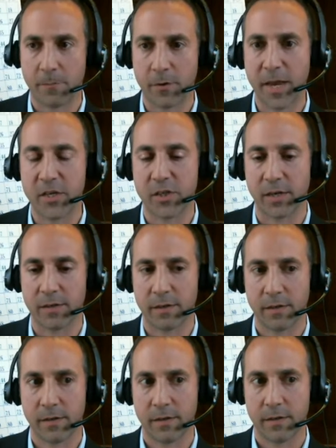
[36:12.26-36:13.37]
permission
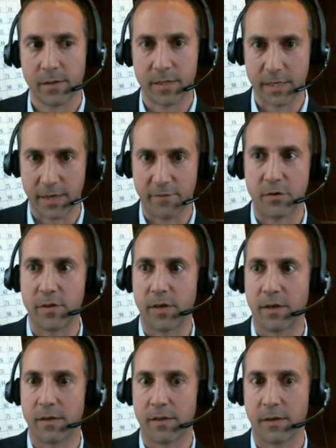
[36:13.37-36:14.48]
to give you
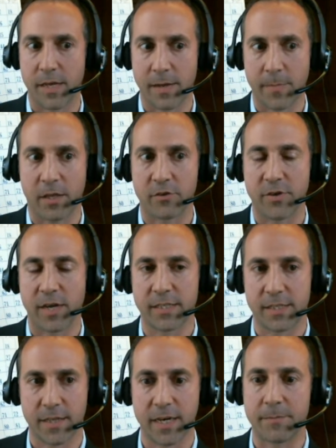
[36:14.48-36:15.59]
the the email
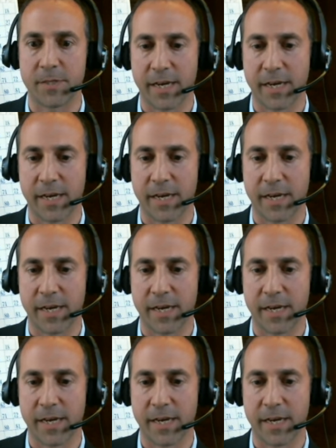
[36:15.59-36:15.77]
addresses and the names,